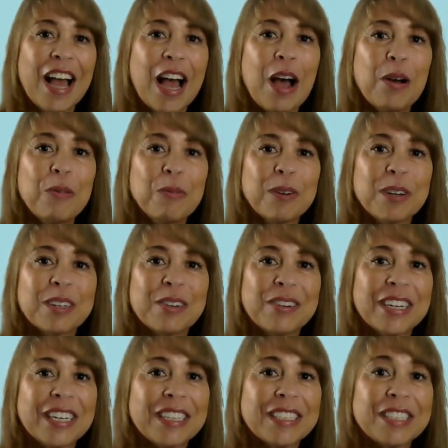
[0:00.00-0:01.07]
how we're
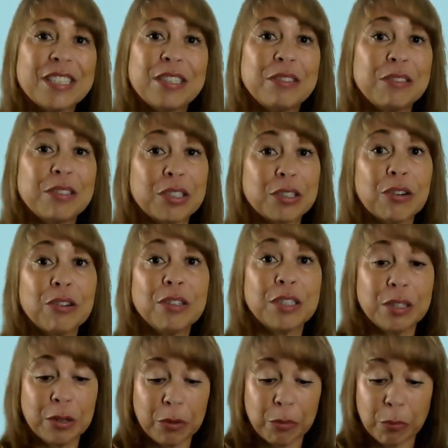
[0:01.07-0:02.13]
going to start
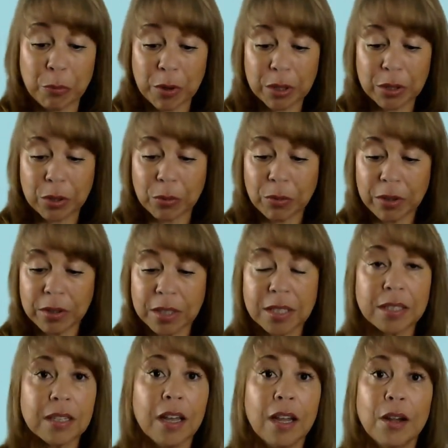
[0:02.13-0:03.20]
to work
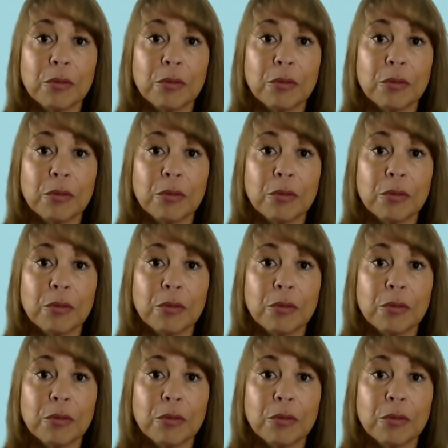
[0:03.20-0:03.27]
towards